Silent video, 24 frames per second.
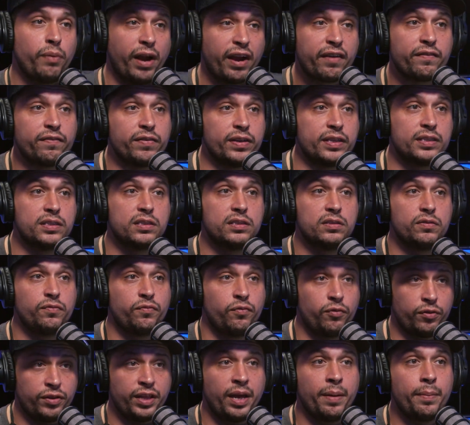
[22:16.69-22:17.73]
breakfast
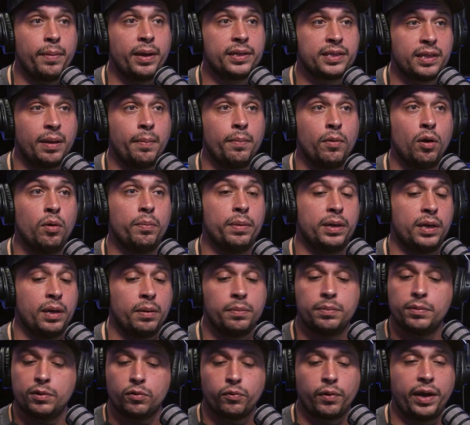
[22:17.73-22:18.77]
for them at that moment.
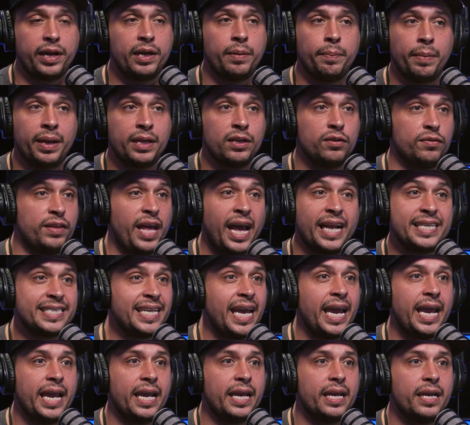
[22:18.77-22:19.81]
I would create a menu that
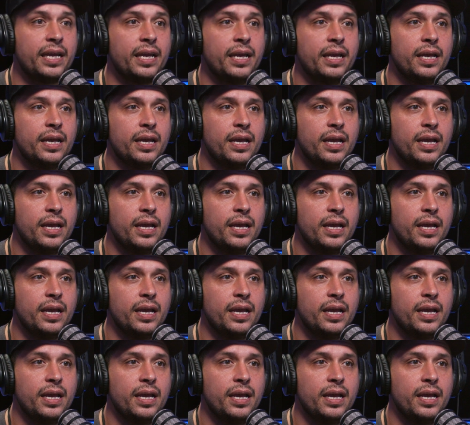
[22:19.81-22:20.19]
day.